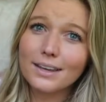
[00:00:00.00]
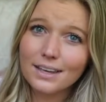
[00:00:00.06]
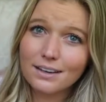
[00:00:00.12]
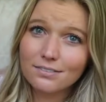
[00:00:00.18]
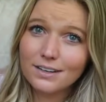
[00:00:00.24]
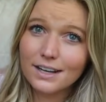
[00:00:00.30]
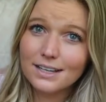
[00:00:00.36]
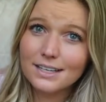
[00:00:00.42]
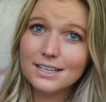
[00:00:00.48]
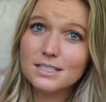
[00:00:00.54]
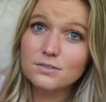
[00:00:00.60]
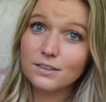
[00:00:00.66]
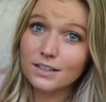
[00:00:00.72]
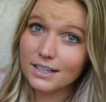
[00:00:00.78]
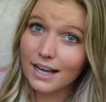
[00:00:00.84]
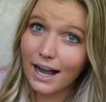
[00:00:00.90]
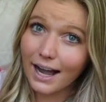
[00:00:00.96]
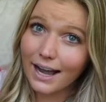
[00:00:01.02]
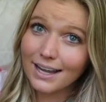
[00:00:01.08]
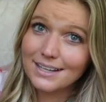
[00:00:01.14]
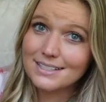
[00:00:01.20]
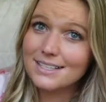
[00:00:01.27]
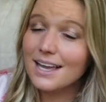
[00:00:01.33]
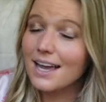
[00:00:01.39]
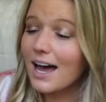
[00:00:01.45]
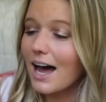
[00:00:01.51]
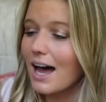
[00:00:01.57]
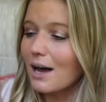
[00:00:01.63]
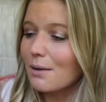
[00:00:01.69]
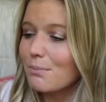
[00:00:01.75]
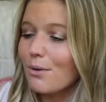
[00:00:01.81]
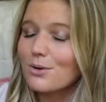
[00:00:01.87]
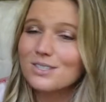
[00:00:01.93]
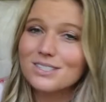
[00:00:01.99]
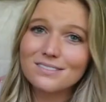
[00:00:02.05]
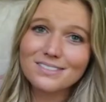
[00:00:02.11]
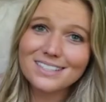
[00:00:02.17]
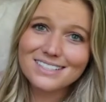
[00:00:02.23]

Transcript: gift ideas for guys. Um, most of